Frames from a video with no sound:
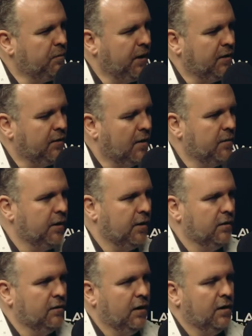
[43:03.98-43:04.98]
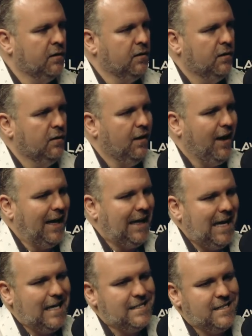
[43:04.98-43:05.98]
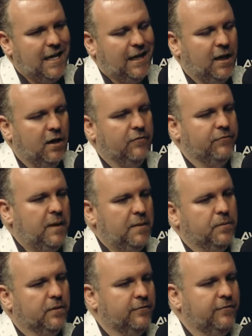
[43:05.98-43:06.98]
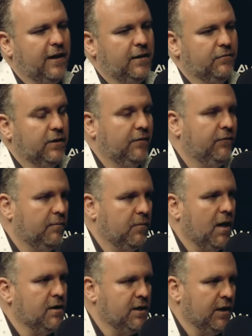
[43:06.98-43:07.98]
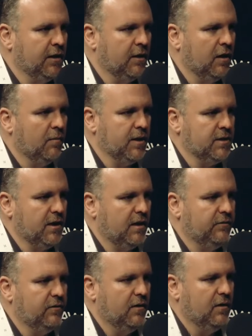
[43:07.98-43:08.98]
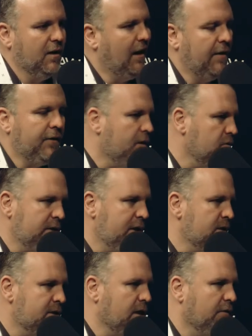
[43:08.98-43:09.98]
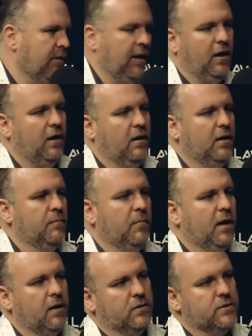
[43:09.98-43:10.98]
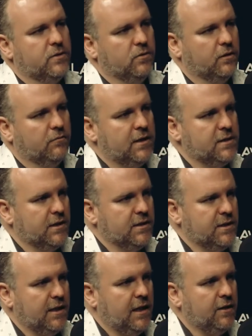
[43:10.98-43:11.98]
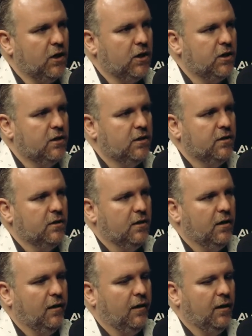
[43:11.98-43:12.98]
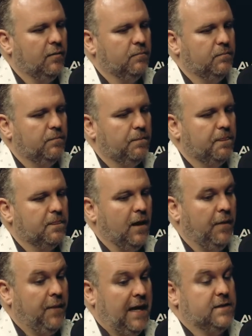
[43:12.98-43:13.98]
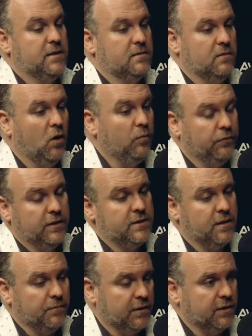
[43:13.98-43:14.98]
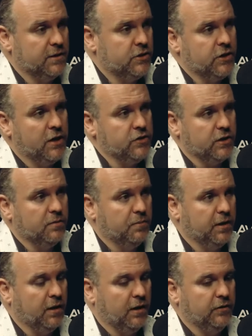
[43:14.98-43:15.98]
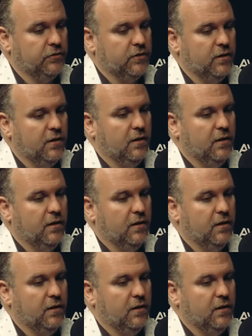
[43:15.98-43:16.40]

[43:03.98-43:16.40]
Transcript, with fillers: pandemic and and I can't take care of people effectively if I'm not taking care of myself. And they don't teach self care in medical school or residency either. Um, and that's hopefully something that's changing because